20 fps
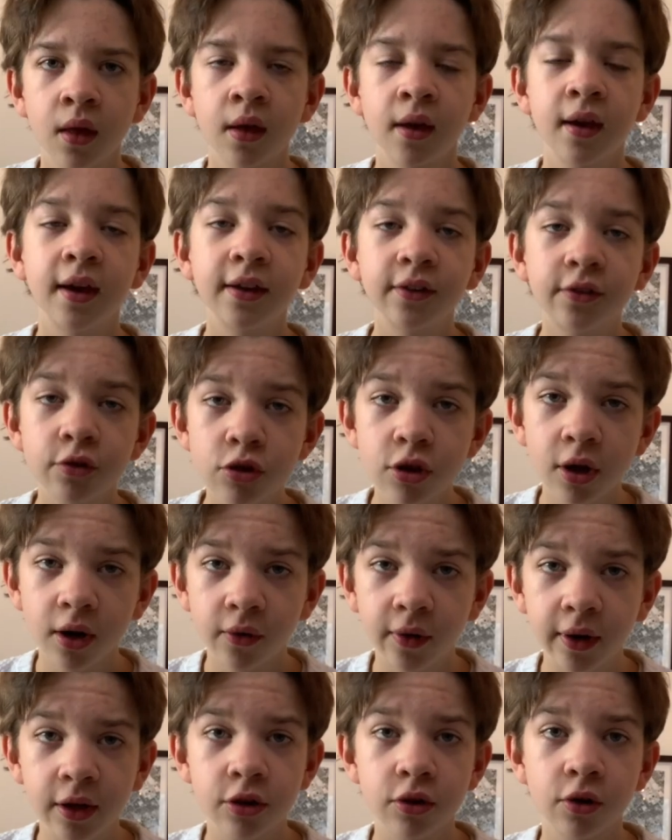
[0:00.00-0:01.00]

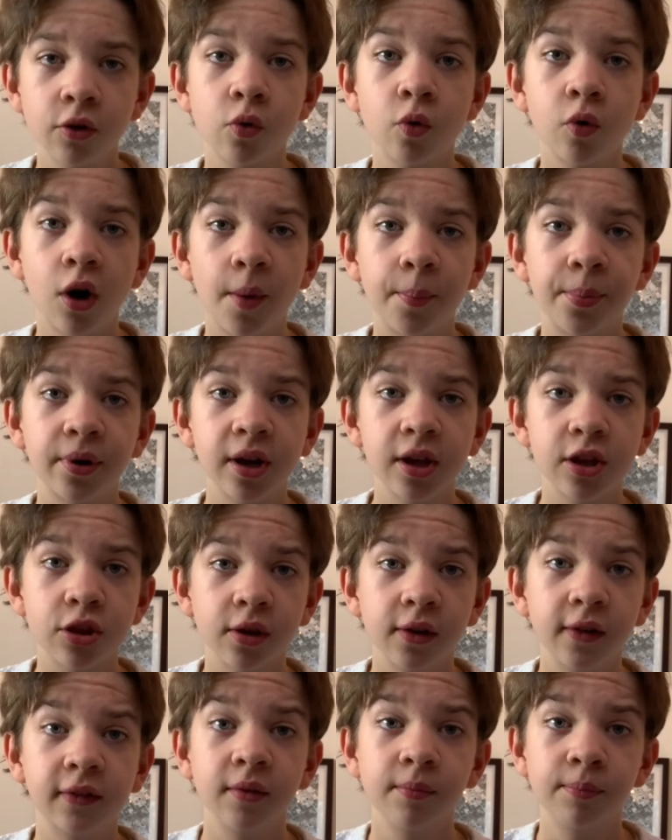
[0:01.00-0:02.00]
Intergenerational
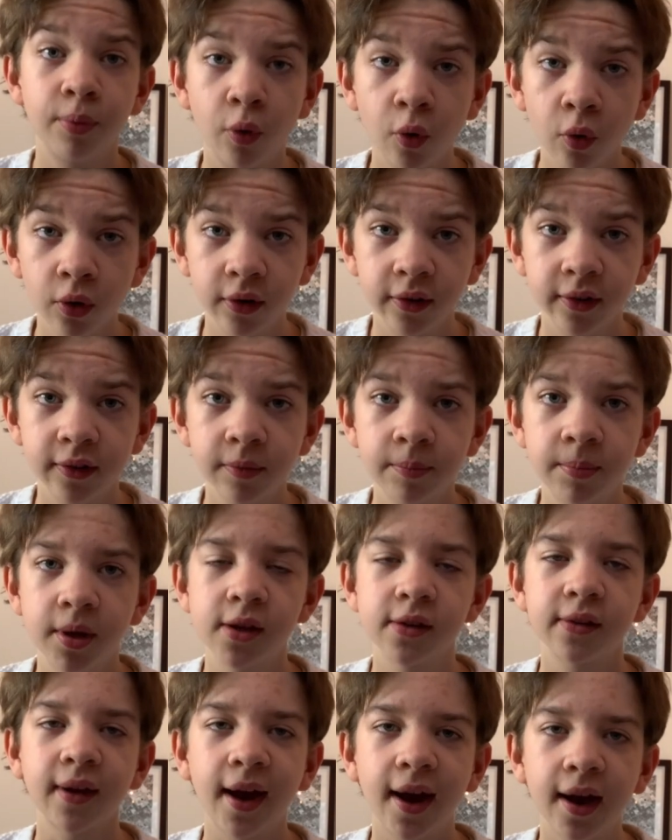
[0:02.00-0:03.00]
cooperation is important
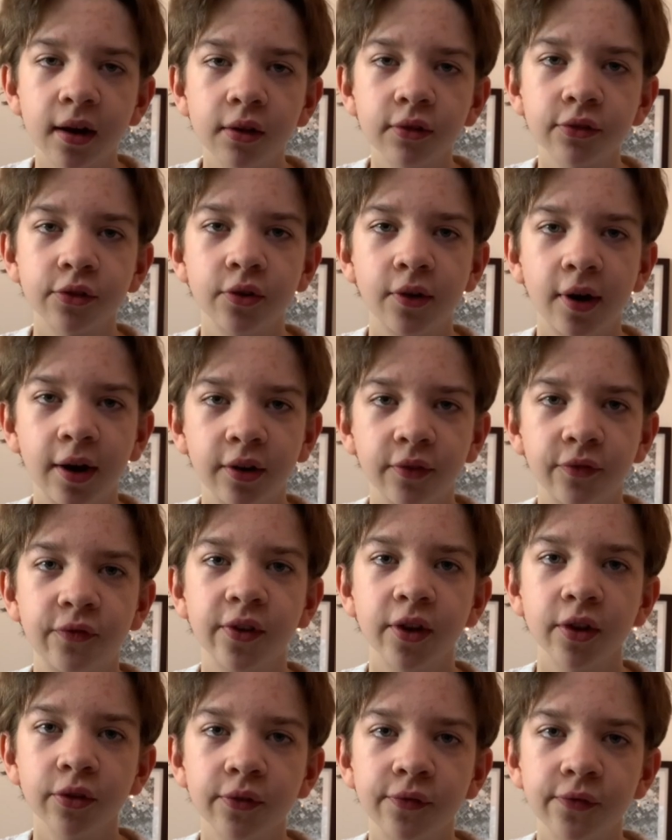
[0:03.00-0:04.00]
because adults know how to
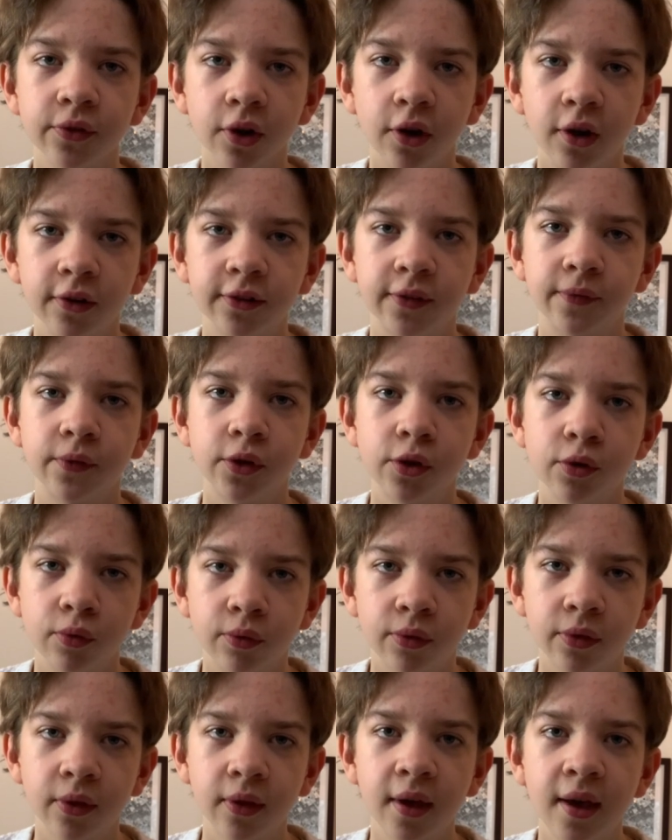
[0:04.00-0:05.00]
fill the flaws of
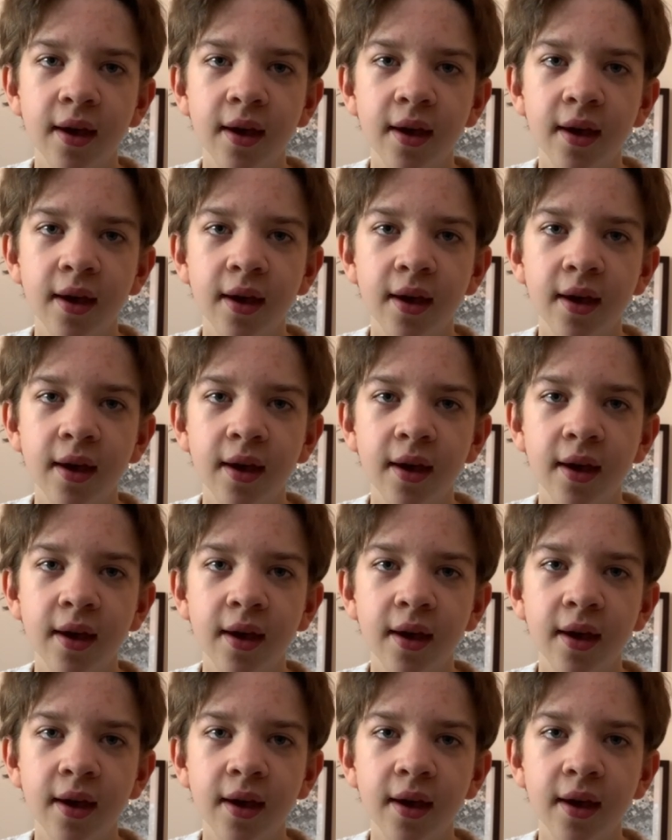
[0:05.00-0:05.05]
youth,